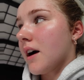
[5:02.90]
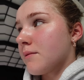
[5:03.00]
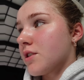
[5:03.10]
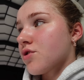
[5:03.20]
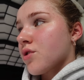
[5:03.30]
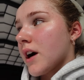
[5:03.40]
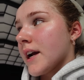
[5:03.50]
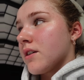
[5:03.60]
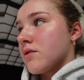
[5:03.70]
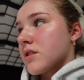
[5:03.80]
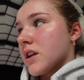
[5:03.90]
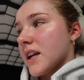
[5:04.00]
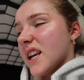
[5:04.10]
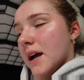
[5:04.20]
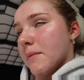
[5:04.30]
I'm just trying not to
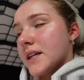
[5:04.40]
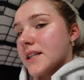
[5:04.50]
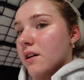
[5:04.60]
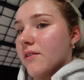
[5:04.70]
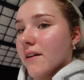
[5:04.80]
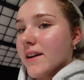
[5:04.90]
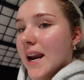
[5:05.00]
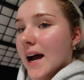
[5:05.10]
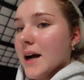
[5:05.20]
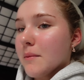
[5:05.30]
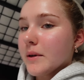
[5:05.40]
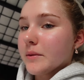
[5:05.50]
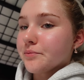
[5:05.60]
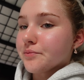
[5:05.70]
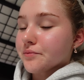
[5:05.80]
like let myself have a nap,
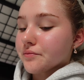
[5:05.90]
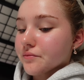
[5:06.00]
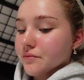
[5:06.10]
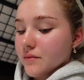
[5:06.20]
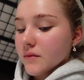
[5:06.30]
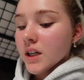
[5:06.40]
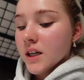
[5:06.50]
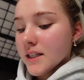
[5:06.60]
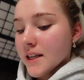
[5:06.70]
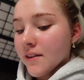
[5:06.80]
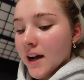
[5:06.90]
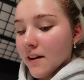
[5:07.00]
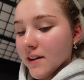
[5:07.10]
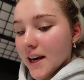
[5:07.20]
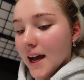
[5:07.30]
because if I
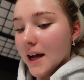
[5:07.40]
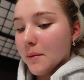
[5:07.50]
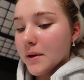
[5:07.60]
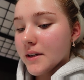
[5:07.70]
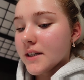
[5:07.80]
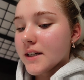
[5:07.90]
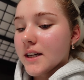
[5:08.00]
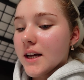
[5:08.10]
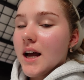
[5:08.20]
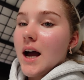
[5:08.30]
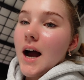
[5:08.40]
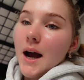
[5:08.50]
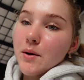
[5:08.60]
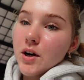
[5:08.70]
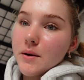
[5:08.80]
have a nap,
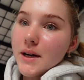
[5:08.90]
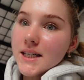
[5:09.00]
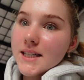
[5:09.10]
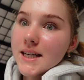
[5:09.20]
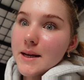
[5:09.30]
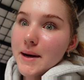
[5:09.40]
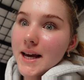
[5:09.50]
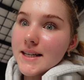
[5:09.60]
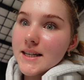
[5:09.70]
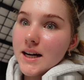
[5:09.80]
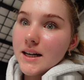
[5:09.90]
I'm not gonna be able to sleep later.